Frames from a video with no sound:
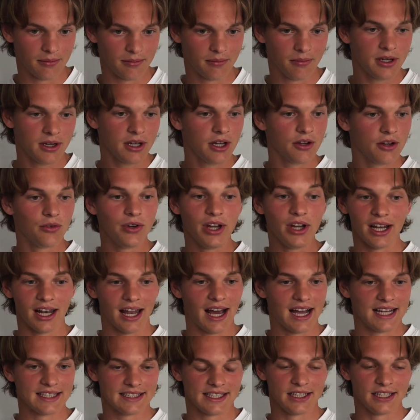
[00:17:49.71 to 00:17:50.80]
what can
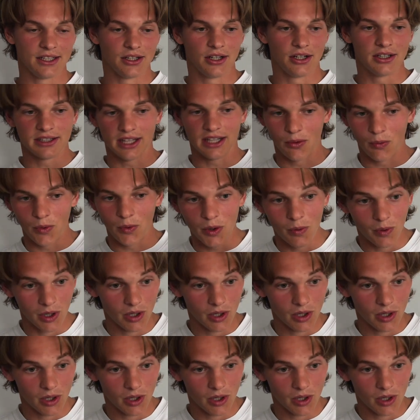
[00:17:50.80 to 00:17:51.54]
happen in the game,